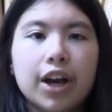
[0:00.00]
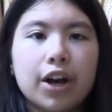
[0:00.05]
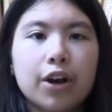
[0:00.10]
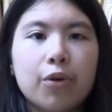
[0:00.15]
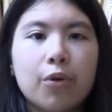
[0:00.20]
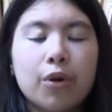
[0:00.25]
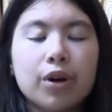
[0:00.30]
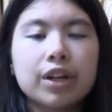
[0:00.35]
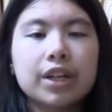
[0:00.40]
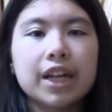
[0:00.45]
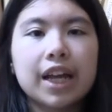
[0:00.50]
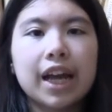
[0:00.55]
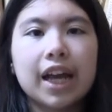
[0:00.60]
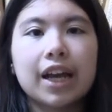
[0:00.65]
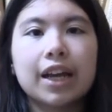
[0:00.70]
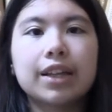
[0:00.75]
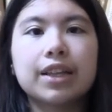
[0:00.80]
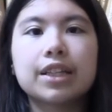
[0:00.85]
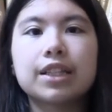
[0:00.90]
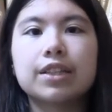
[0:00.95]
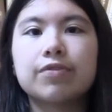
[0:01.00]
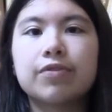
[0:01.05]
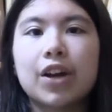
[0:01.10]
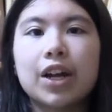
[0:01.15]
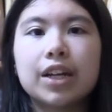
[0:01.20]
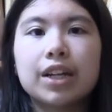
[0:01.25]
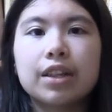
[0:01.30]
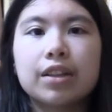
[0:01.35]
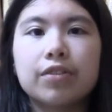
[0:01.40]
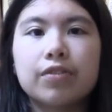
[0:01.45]
According to Anne, this
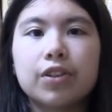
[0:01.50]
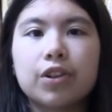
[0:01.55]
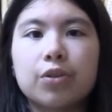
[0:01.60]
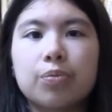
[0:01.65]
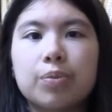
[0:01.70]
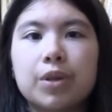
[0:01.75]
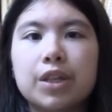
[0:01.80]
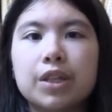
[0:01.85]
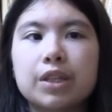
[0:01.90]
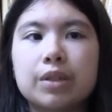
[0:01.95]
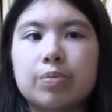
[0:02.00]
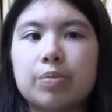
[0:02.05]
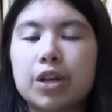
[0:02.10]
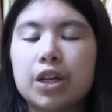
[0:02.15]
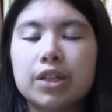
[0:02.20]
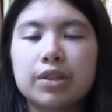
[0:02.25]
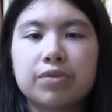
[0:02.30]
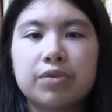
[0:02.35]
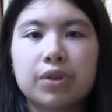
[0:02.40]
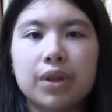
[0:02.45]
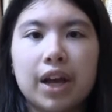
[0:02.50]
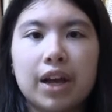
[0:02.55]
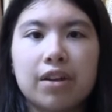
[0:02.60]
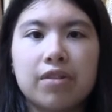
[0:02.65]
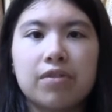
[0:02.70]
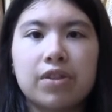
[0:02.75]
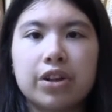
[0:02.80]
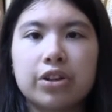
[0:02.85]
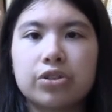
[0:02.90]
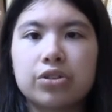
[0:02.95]
friend in the Philippines, because of her lack
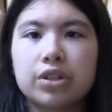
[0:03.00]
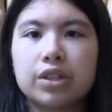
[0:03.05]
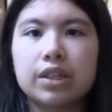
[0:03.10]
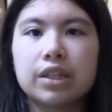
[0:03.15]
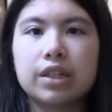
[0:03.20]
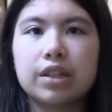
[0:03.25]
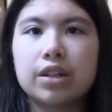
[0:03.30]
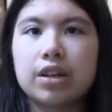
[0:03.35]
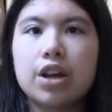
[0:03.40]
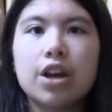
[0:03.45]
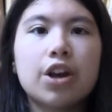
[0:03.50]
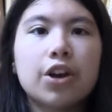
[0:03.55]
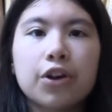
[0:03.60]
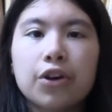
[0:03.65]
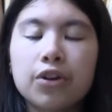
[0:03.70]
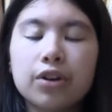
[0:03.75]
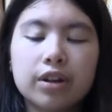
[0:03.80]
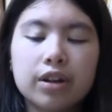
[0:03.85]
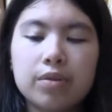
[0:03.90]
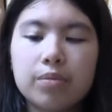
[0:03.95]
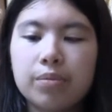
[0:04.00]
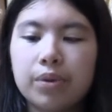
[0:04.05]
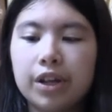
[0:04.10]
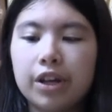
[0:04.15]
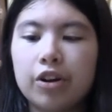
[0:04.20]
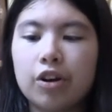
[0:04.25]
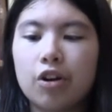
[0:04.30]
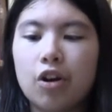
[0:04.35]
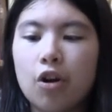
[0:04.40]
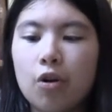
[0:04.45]
of electricity, couldn't
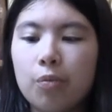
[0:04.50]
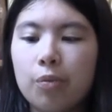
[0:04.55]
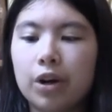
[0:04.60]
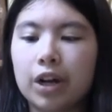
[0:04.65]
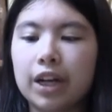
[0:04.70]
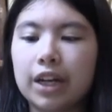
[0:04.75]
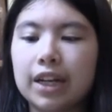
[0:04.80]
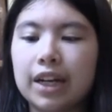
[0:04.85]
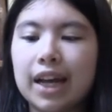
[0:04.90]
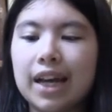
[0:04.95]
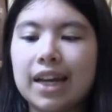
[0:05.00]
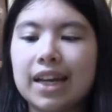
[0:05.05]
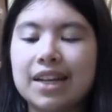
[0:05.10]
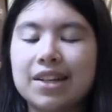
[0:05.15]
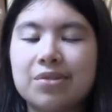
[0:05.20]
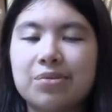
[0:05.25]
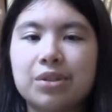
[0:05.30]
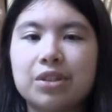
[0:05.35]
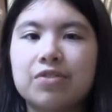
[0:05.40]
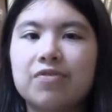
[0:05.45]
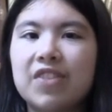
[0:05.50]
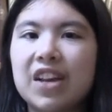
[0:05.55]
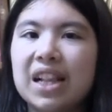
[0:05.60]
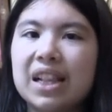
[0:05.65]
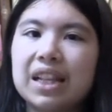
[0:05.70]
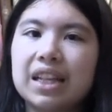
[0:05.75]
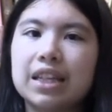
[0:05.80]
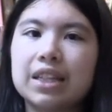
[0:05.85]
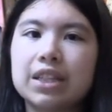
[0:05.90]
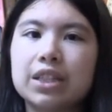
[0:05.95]
complete her homework at night and was
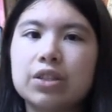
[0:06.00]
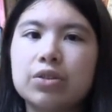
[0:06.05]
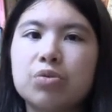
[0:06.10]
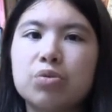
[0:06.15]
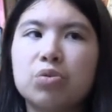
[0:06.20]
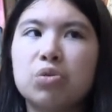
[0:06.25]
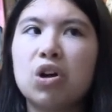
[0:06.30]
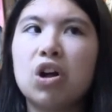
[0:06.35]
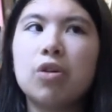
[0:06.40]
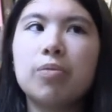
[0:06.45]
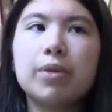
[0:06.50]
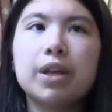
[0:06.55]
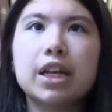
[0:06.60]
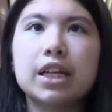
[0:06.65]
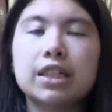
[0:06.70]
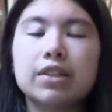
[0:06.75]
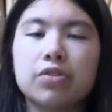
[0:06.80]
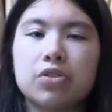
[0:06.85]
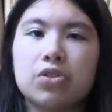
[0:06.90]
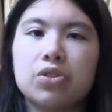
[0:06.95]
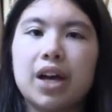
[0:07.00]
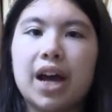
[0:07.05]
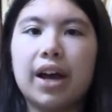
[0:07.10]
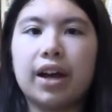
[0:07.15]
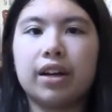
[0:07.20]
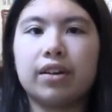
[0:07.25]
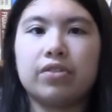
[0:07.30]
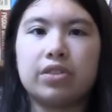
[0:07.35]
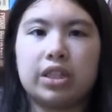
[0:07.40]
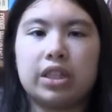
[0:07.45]
failing in school all because of the
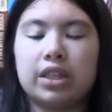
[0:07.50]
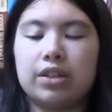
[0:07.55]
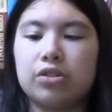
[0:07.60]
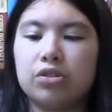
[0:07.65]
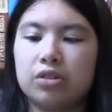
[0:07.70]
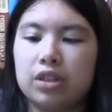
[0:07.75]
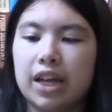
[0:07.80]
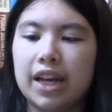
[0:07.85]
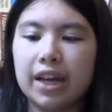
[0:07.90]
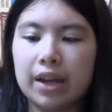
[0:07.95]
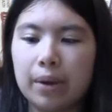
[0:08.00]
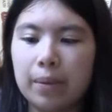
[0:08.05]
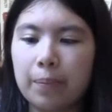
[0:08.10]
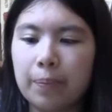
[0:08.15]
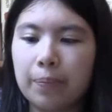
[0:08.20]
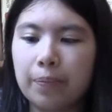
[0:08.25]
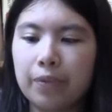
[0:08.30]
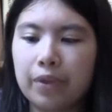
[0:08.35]
lack of a single light.